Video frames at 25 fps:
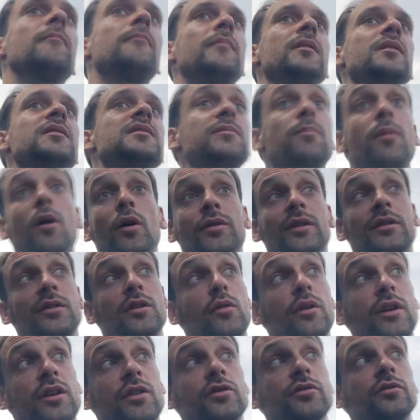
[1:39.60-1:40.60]
it's about
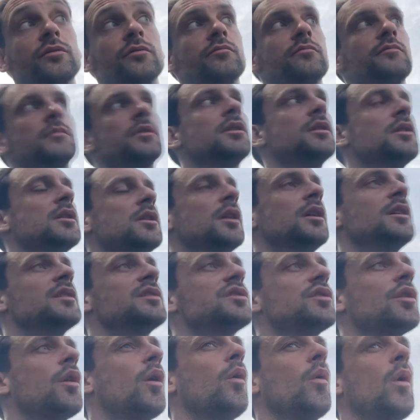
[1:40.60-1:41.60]
education.
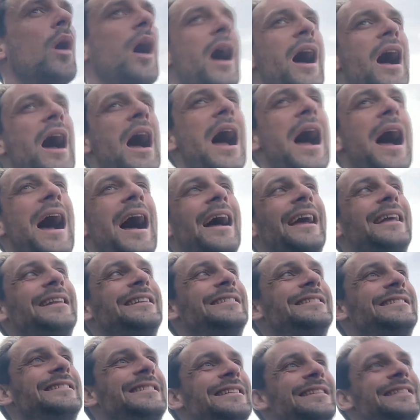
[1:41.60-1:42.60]
So I
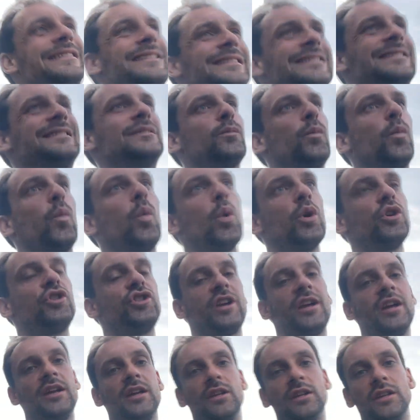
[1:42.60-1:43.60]
didn't
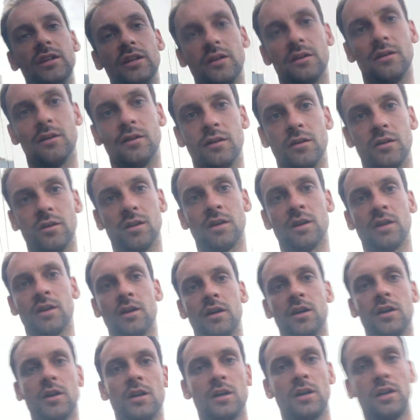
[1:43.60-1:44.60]
watch any
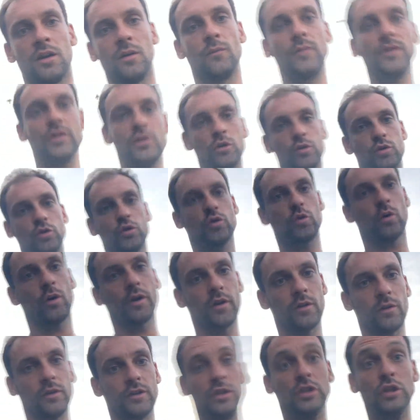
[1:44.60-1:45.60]
video
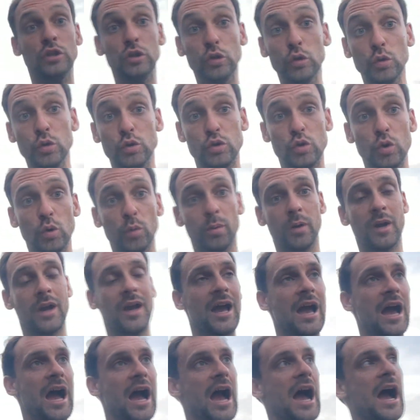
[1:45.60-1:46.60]
tutorial in YouTube.
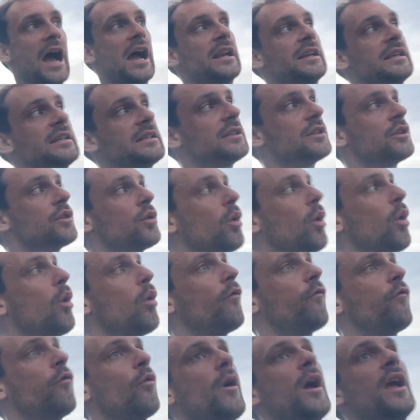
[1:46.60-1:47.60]
I didn't
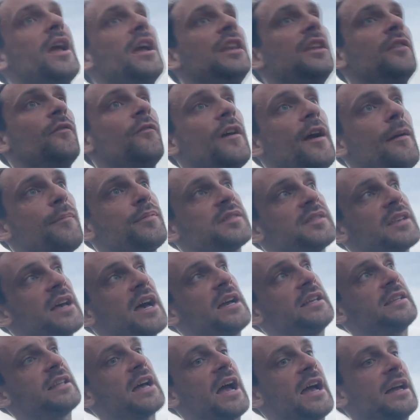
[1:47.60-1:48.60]
go for any
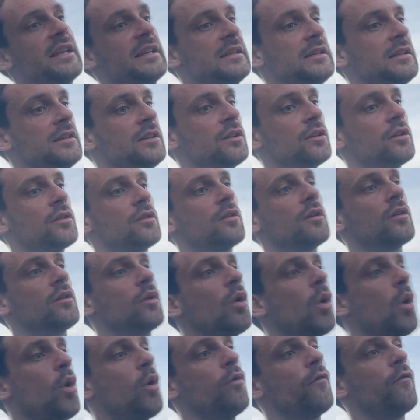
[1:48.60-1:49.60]
website. I didn't
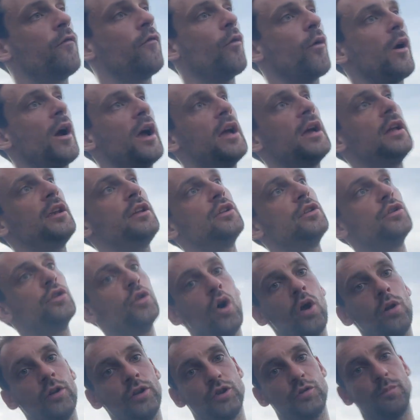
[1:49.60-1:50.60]
go for any
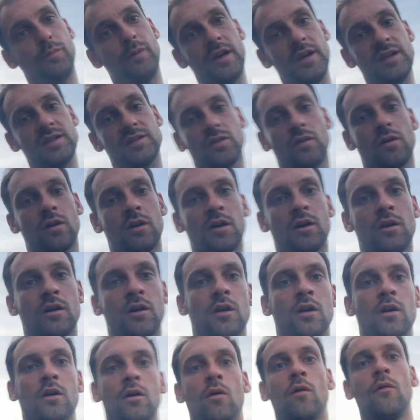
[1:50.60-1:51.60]
knowledge base
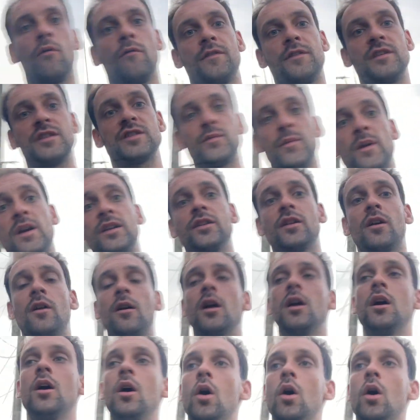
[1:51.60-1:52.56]
of this vendor.